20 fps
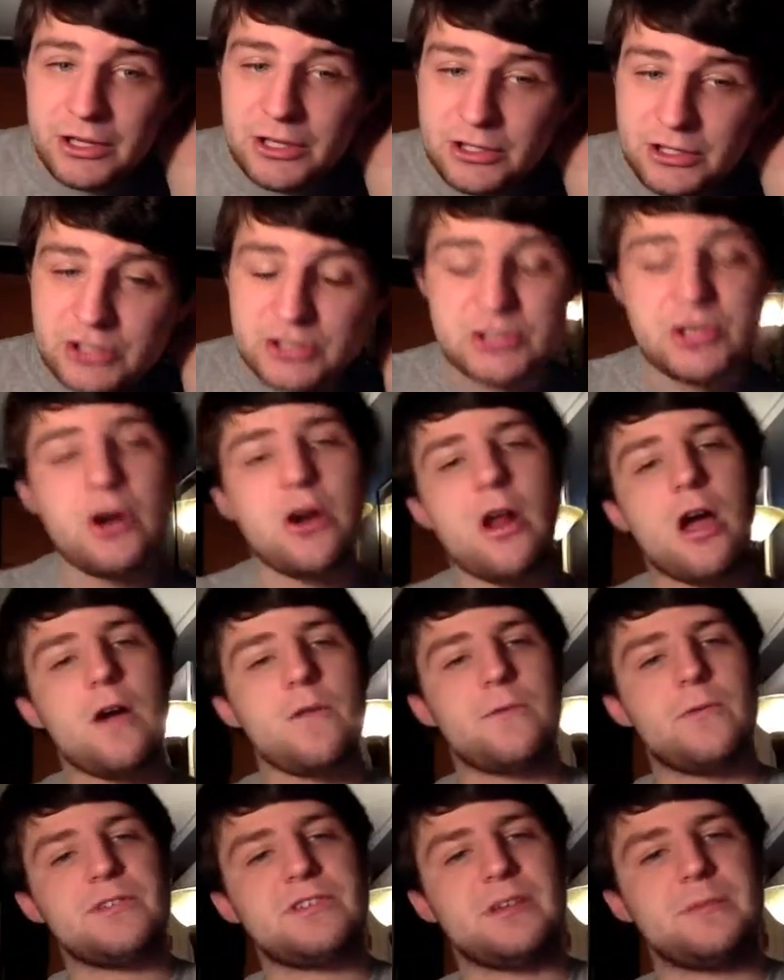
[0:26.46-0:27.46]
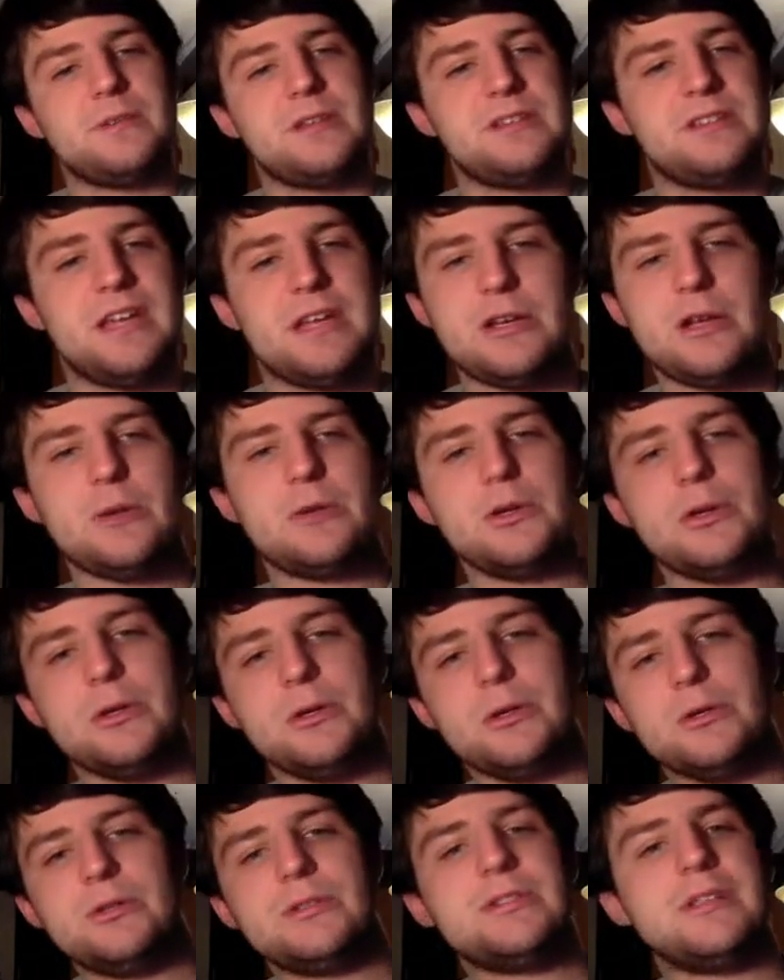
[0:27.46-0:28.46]
to start off with some Nintendo
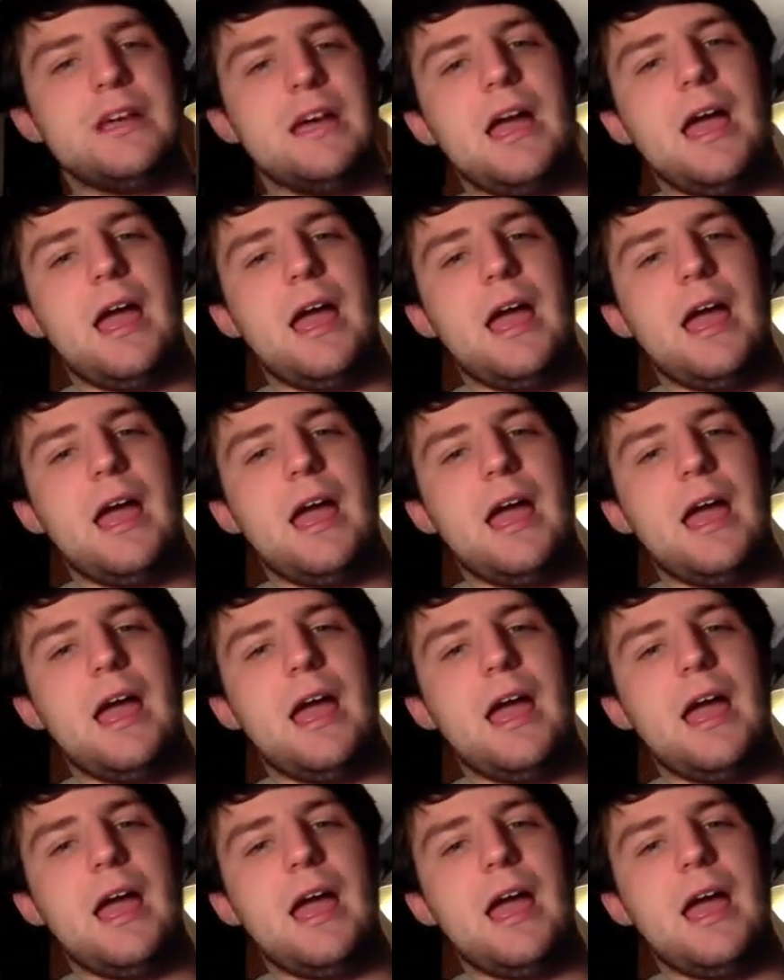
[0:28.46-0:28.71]
news,